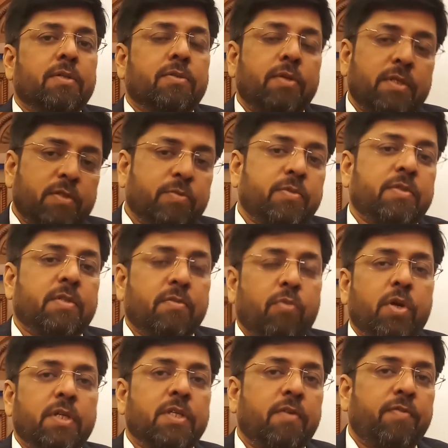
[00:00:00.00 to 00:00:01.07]
So it's
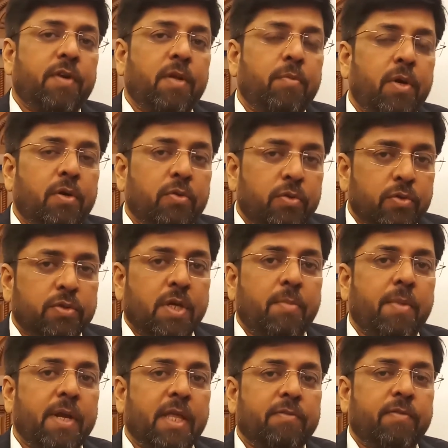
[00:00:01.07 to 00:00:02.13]
what is affordable to you.
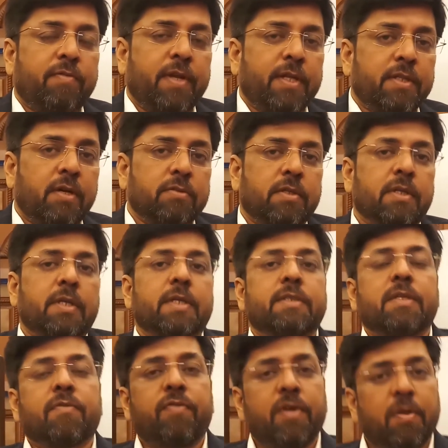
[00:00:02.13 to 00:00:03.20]
Somebody at 15,000
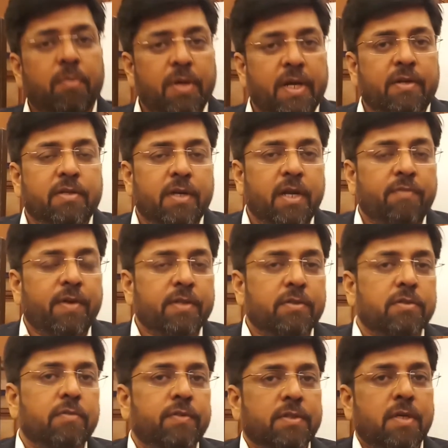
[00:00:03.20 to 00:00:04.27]
is affordable at
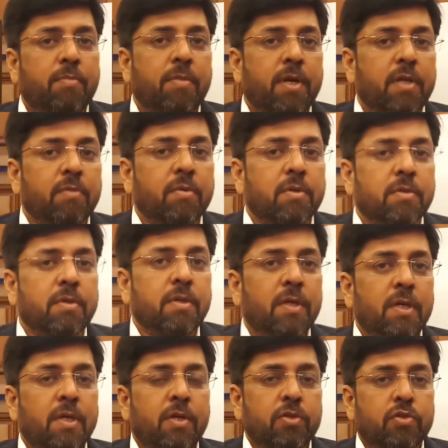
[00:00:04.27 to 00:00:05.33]
35,000 for somebody.
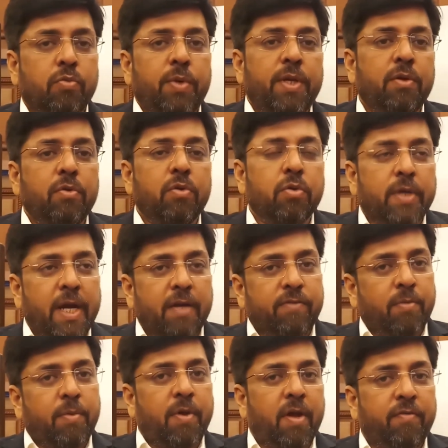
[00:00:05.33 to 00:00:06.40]
So we don't look
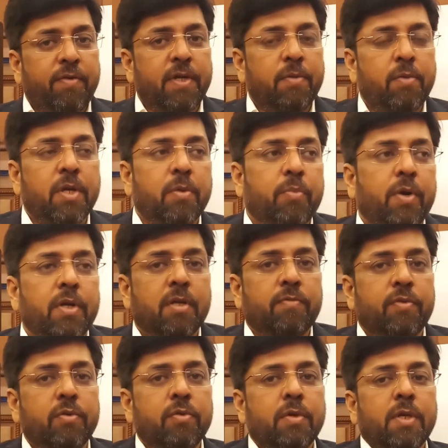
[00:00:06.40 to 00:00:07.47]
at from an affordability point
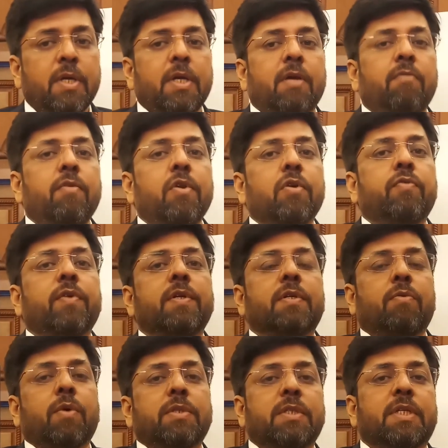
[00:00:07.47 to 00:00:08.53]
of view. We look for
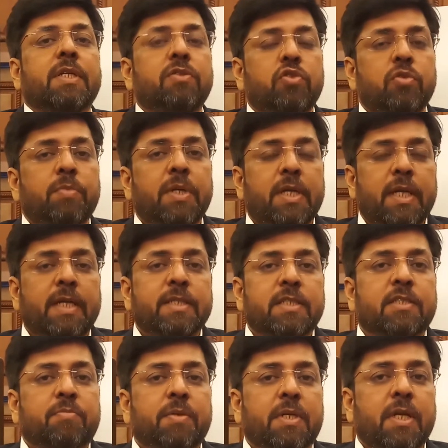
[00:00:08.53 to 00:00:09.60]
what the consumer needs
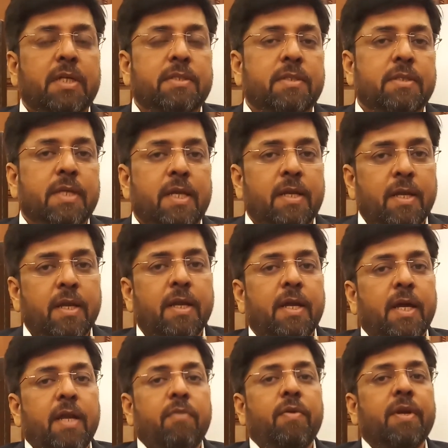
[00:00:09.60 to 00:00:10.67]
and expectations are,
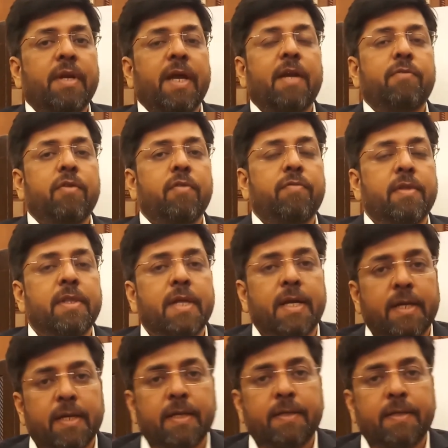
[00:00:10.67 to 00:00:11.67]
and we try and fulfill that.